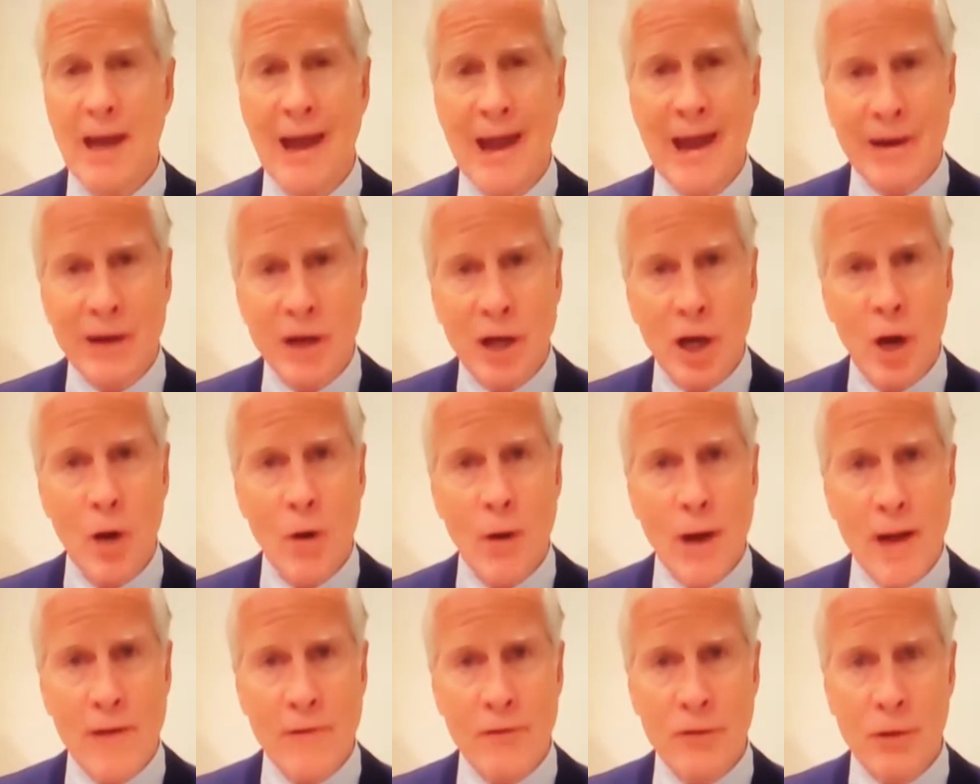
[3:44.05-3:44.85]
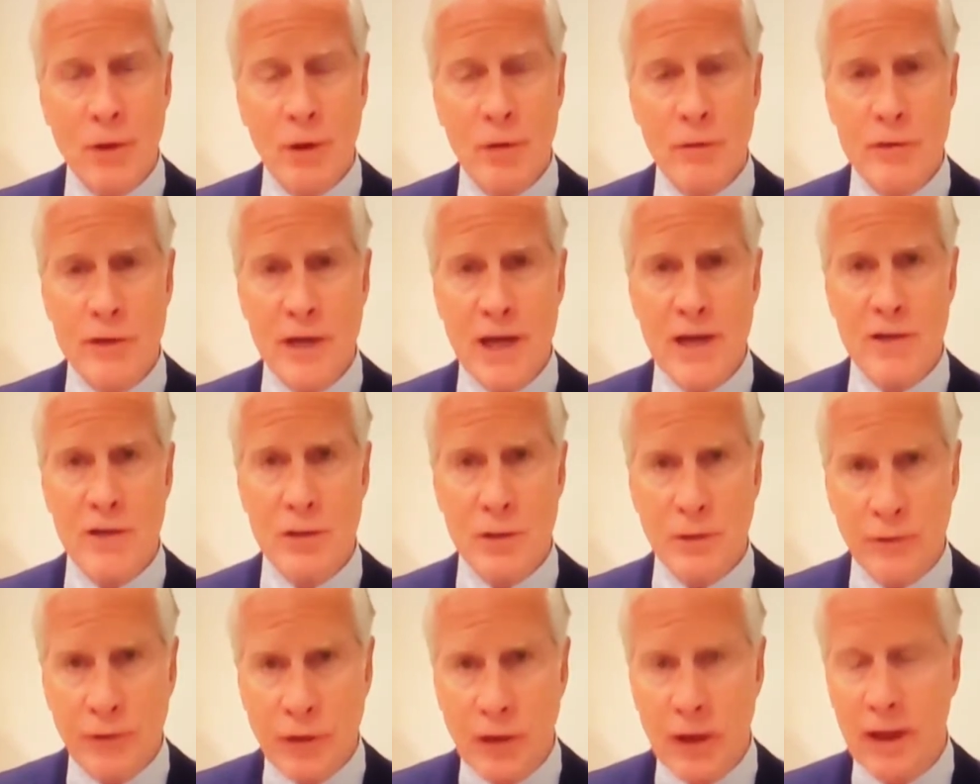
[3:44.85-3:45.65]
And go after
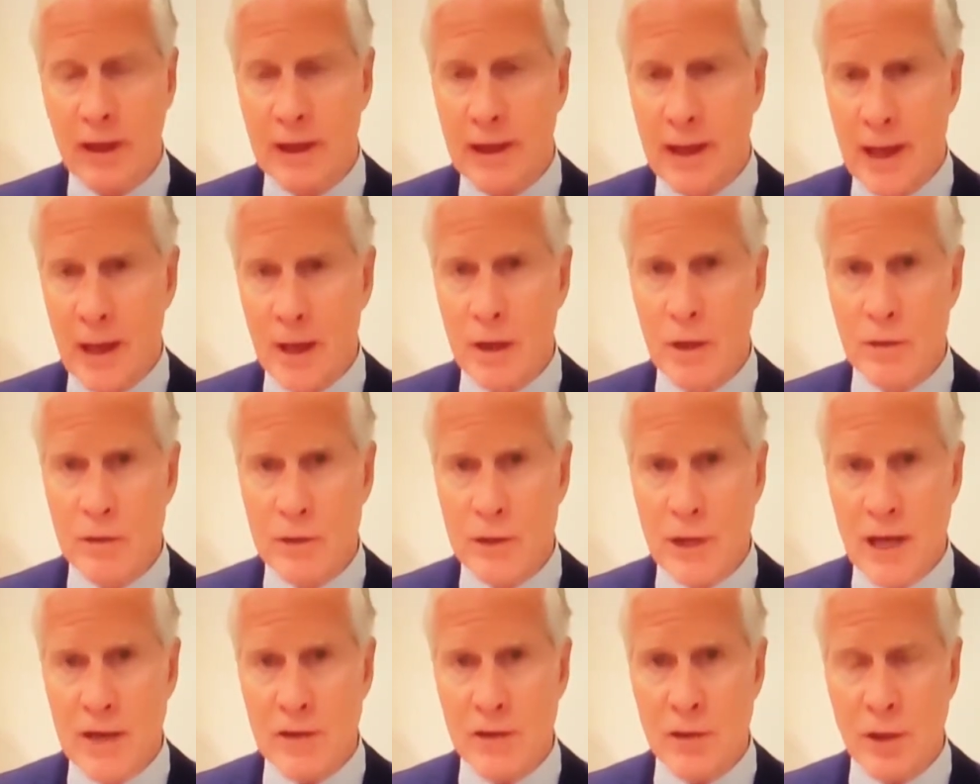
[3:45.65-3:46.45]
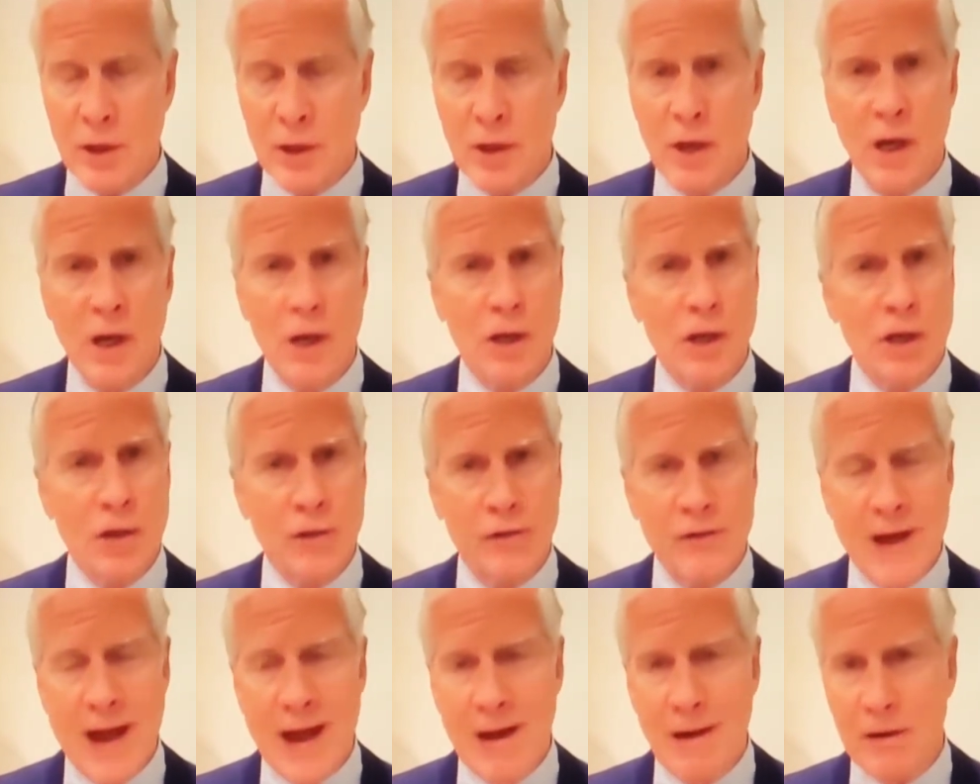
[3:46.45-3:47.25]
Odessa. If you can get Odessa,
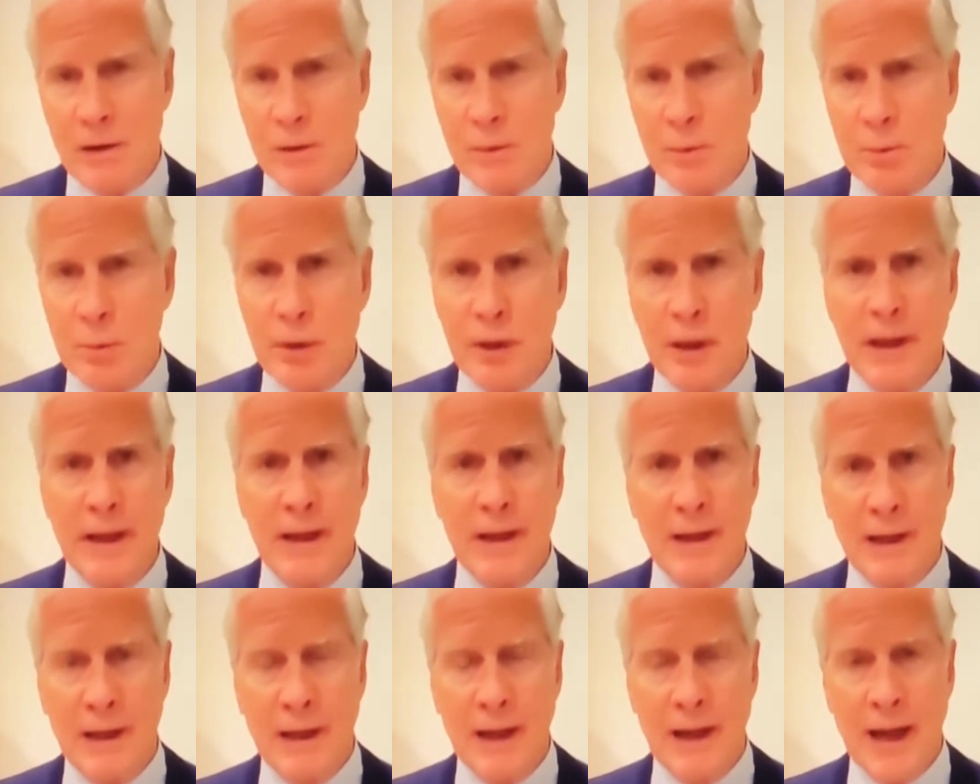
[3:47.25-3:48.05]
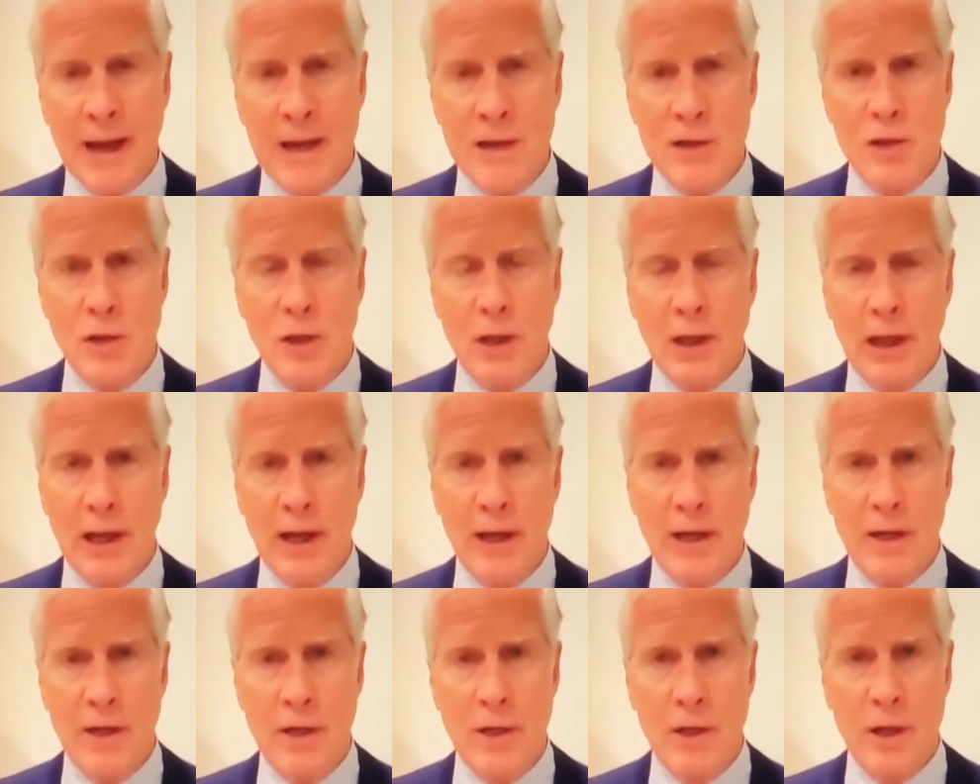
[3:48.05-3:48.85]
you've now completely
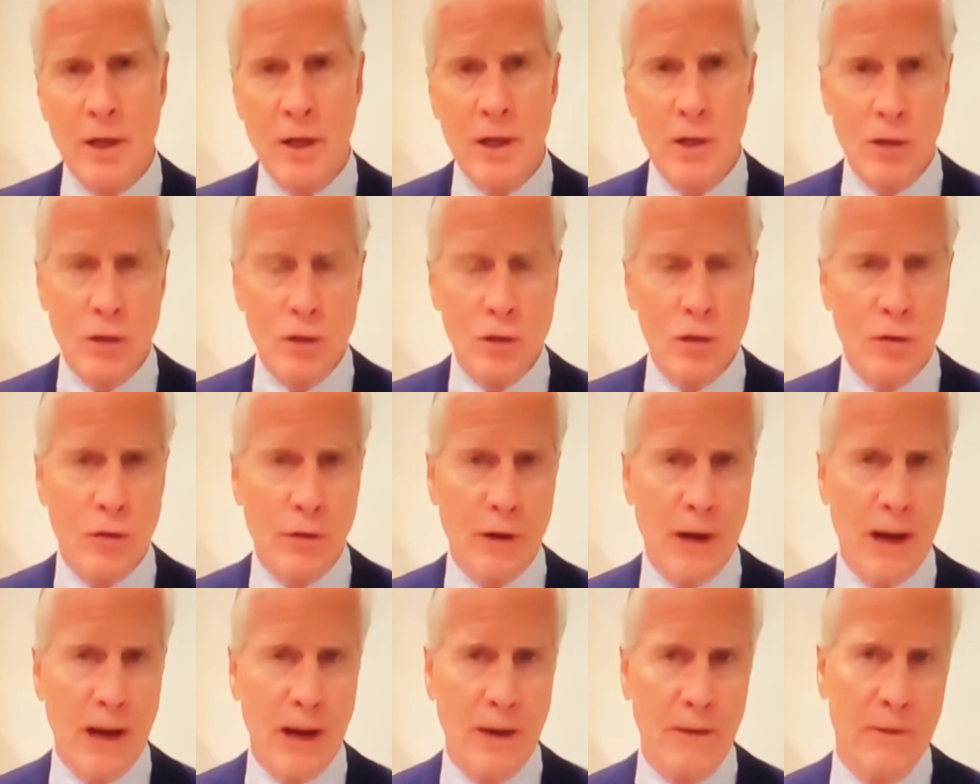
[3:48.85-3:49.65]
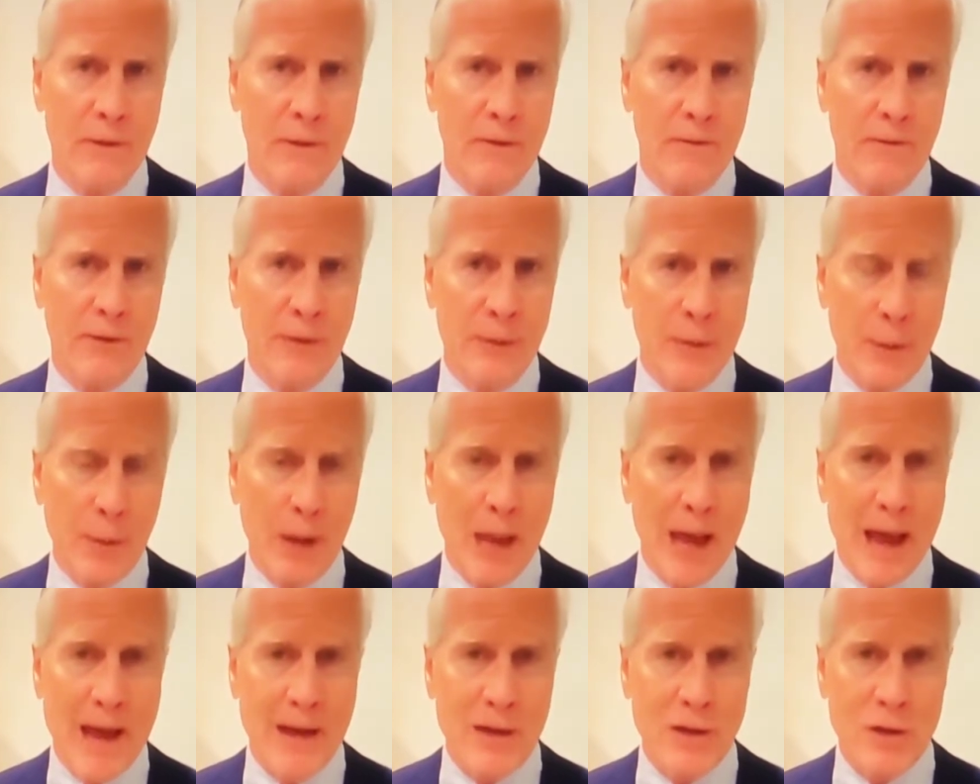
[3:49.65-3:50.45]
isolated Ukraine from the
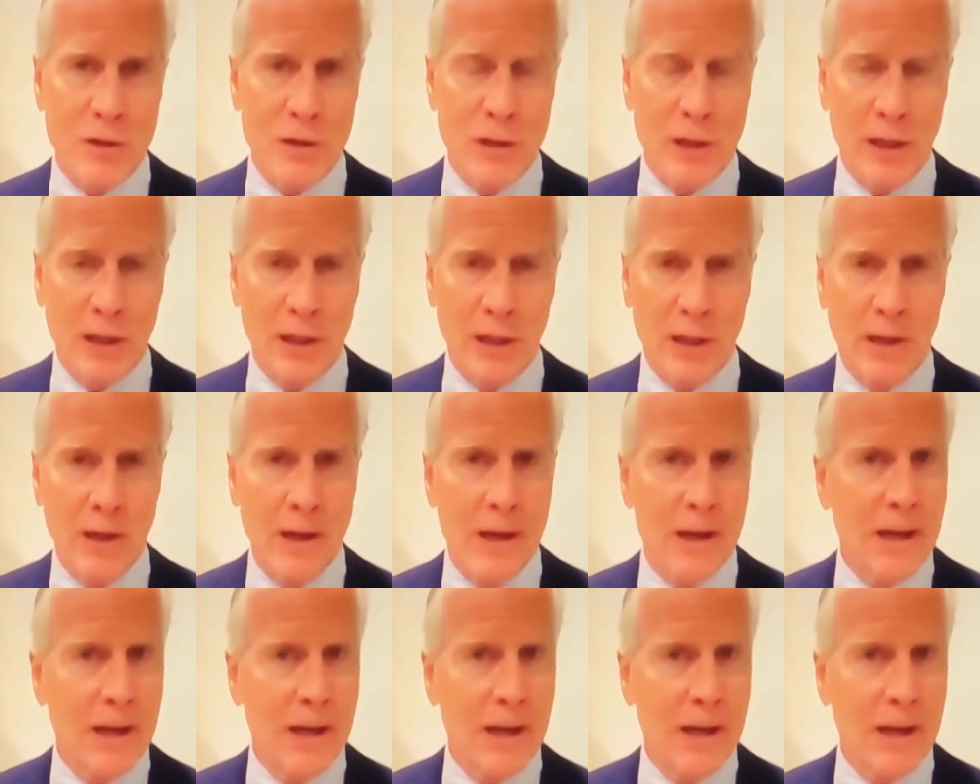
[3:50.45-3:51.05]
Black Sea.